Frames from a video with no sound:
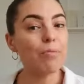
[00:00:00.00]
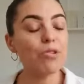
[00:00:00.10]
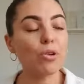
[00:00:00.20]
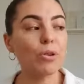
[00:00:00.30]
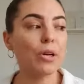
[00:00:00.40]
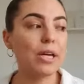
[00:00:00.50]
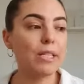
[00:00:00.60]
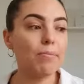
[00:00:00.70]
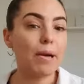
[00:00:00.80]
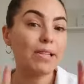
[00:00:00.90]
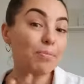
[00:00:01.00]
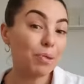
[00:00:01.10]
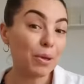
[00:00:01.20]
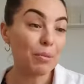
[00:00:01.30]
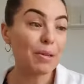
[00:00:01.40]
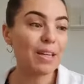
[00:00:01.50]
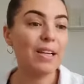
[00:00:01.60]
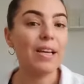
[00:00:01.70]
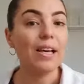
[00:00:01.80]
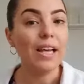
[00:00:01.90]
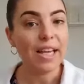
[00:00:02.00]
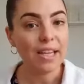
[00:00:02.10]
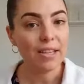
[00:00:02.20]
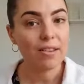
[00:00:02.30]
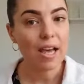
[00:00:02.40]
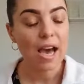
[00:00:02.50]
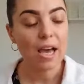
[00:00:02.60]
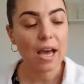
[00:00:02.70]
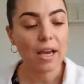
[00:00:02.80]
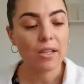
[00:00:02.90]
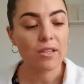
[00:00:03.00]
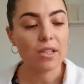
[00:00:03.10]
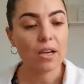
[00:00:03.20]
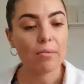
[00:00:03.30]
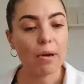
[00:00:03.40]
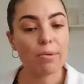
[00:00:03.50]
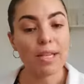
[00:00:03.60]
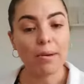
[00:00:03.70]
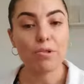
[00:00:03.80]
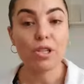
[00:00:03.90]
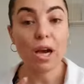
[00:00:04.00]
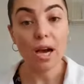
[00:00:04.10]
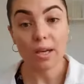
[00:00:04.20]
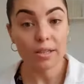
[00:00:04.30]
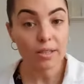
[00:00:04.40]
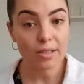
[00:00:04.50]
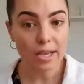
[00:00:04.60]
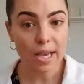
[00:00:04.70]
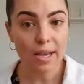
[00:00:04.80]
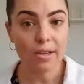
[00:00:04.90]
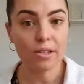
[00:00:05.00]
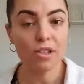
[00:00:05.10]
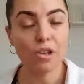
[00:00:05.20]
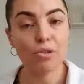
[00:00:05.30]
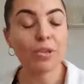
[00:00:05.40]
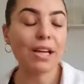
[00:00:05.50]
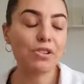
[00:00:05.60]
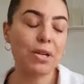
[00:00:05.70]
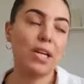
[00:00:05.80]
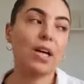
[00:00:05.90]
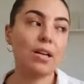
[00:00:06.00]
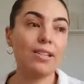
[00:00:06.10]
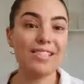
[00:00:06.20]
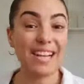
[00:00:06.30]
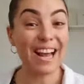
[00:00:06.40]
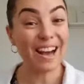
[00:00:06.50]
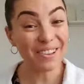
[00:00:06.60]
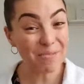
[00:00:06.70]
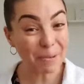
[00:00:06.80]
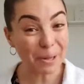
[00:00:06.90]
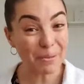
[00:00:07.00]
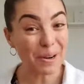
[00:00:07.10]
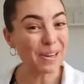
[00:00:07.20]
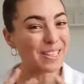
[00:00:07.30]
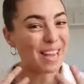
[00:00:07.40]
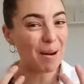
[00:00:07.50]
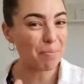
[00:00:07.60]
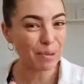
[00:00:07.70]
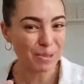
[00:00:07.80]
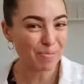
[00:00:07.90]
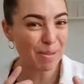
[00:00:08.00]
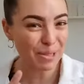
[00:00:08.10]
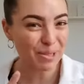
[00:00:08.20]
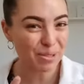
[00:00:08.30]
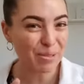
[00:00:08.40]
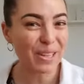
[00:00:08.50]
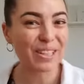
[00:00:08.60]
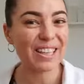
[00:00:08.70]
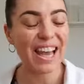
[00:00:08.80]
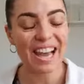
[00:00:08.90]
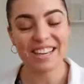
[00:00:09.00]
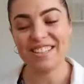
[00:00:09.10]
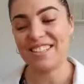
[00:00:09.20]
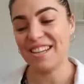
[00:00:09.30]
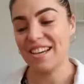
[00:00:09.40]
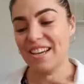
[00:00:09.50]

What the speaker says: So I did my diploma in that, and I was able to understand through that training, understand how the body works, how muscles work, and